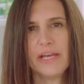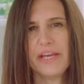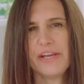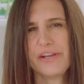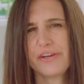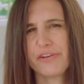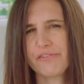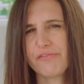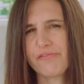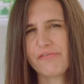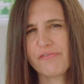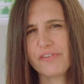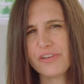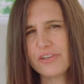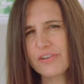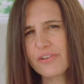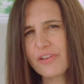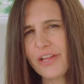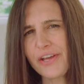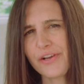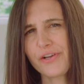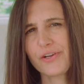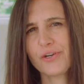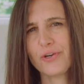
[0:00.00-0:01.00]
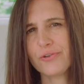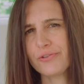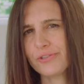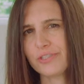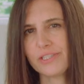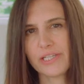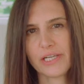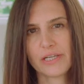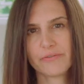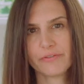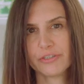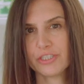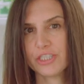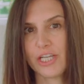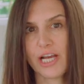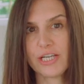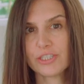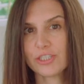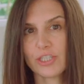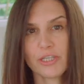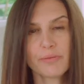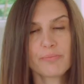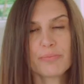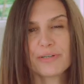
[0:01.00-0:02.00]
It could feel like ghosting and
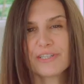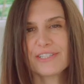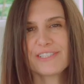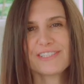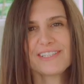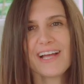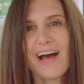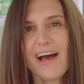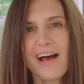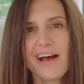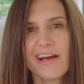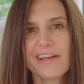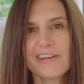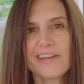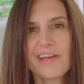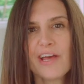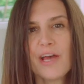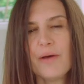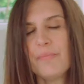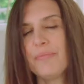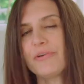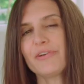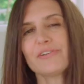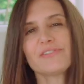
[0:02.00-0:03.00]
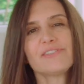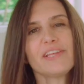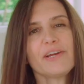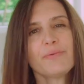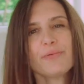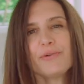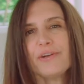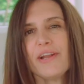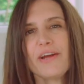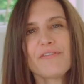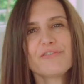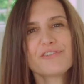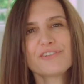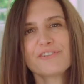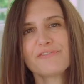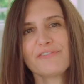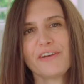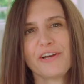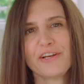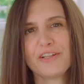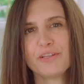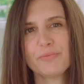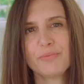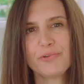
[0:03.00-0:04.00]
rejection, but it's not, because they were never
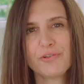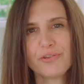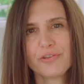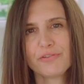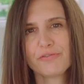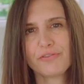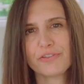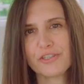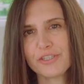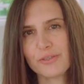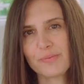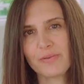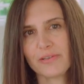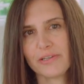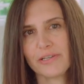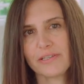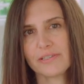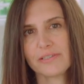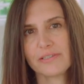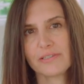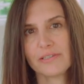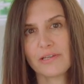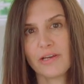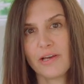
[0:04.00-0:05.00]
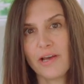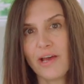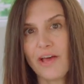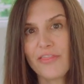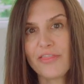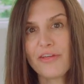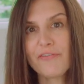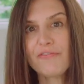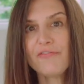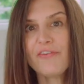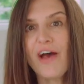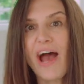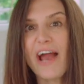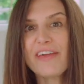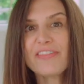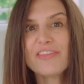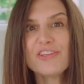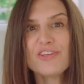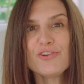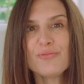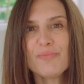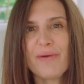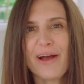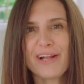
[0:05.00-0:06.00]
available in the first place. The fact that
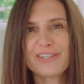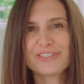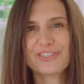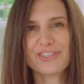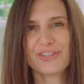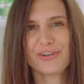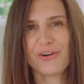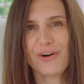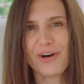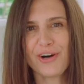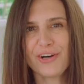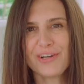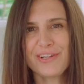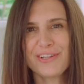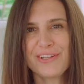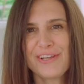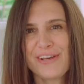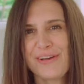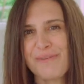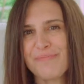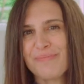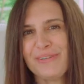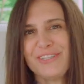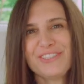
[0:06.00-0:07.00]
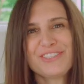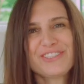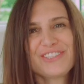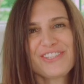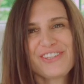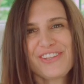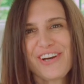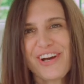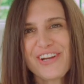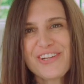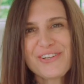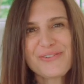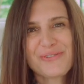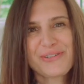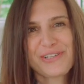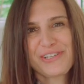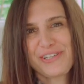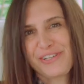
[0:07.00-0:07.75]
you matched at all means she thought you were